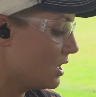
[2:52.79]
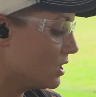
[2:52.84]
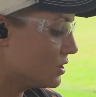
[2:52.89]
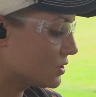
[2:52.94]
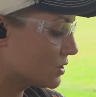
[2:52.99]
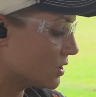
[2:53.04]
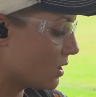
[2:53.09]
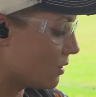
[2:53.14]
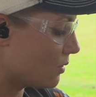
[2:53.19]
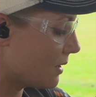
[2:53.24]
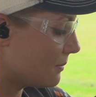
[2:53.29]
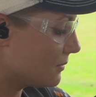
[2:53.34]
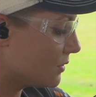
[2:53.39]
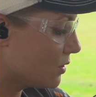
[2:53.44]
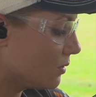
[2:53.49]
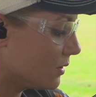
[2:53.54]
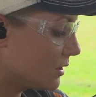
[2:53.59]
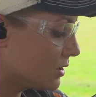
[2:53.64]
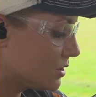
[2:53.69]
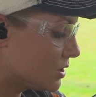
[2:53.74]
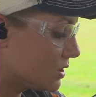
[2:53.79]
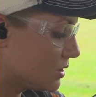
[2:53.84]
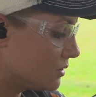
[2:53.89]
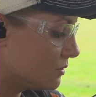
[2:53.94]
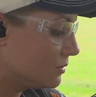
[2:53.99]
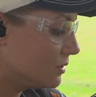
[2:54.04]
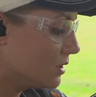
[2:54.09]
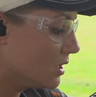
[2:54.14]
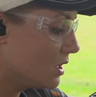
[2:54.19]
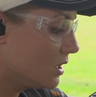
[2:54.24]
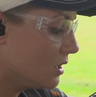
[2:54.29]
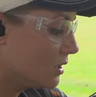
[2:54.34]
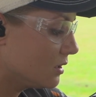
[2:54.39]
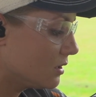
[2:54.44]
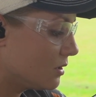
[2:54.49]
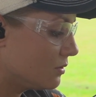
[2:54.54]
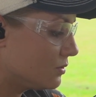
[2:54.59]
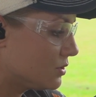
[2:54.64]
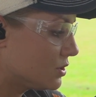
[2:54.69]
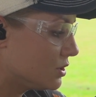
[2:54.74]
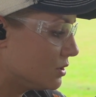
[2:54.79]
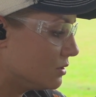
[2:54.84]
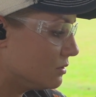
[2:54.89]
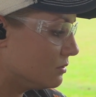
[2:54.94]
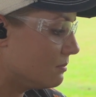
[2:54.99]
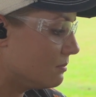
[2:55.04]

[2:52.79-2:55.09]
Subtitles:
So I'm going to go to